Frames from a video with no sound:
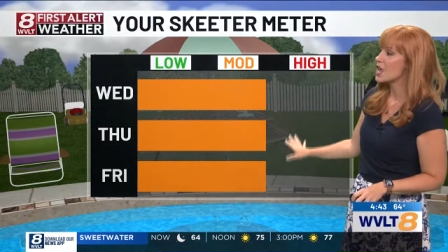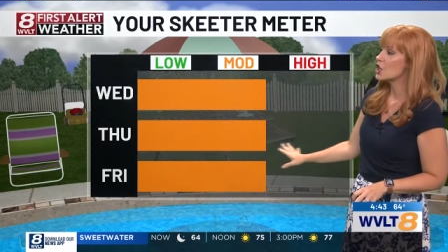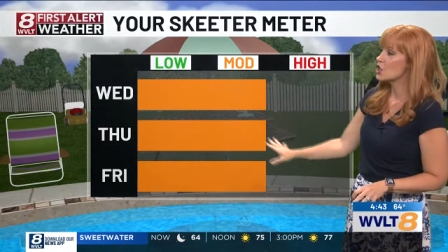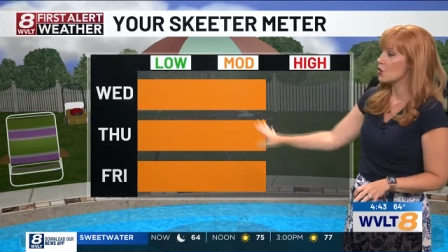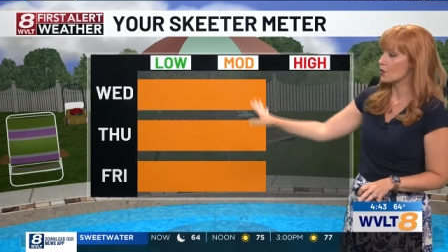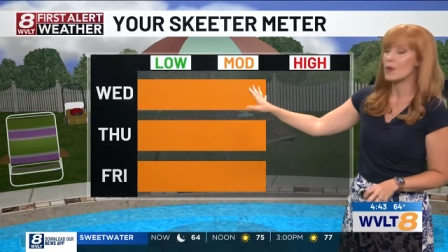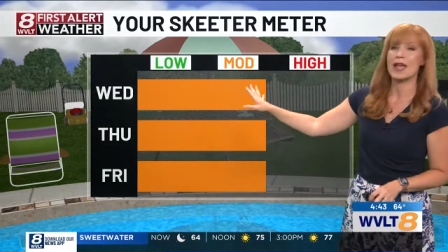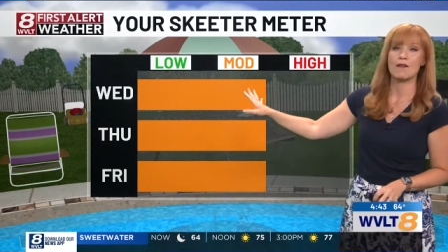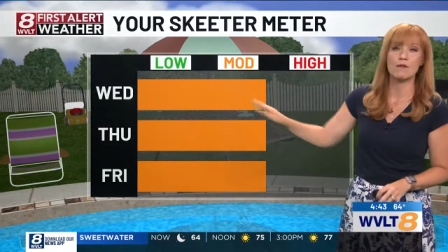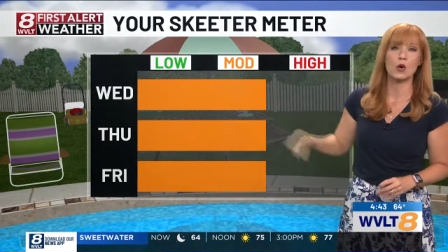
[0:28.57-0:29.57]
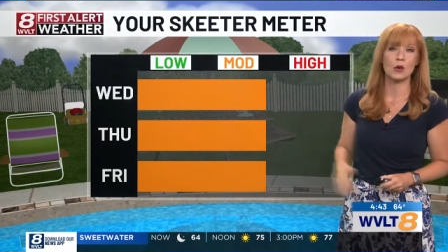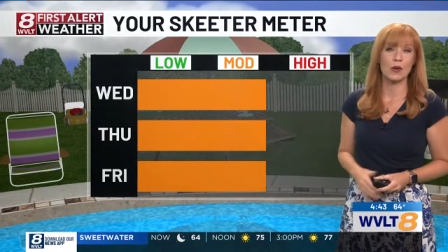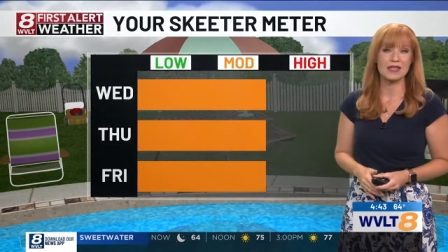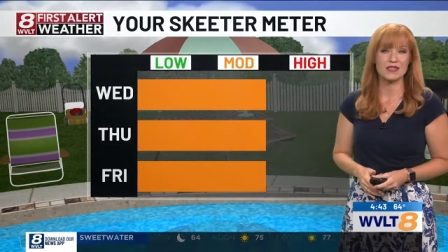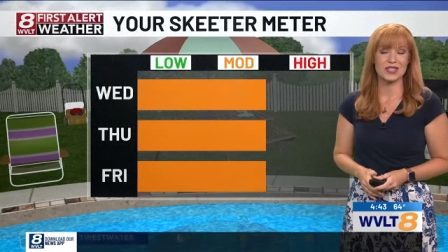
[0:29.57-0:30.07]
no we have more
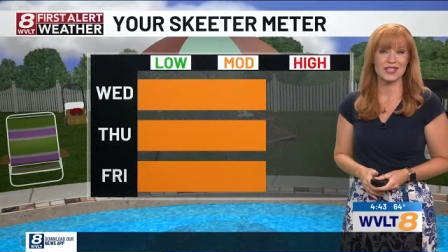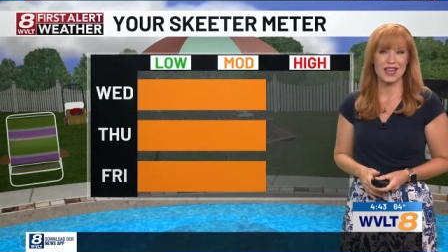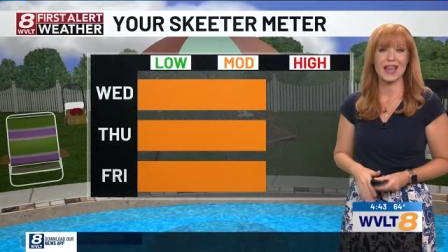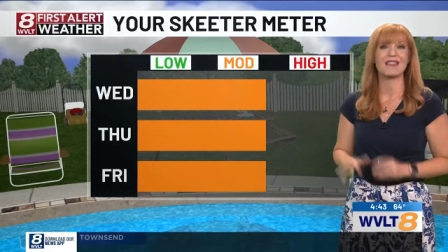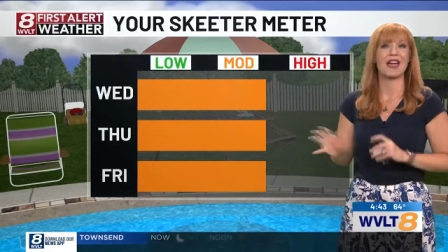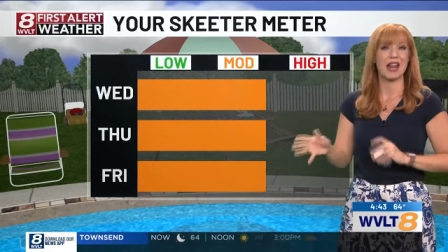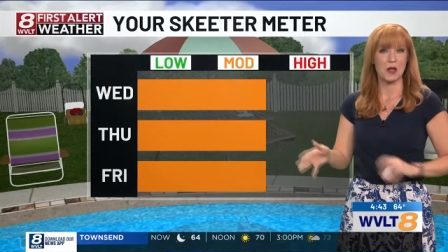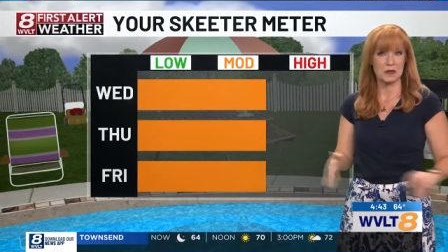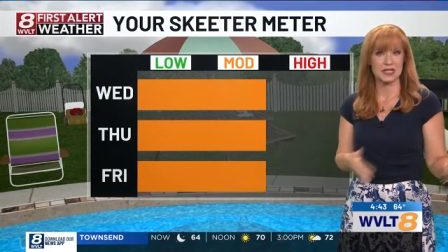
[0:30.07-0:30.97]
winds today and that helps